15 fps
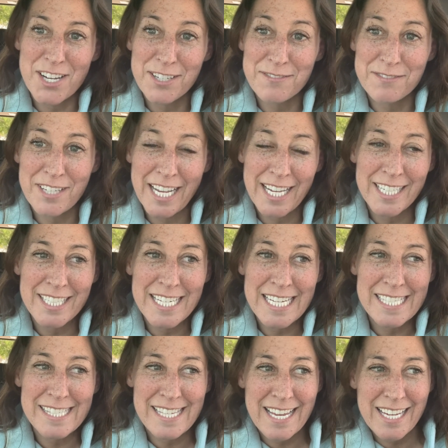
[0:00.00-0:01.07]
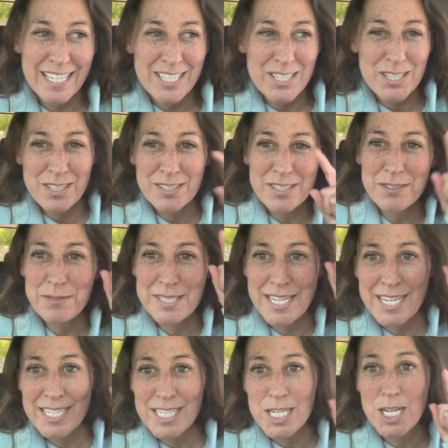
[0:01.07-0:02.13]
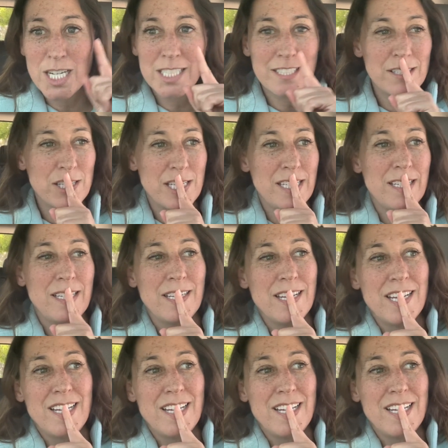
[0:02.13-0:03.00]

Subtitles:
of kindness and also technology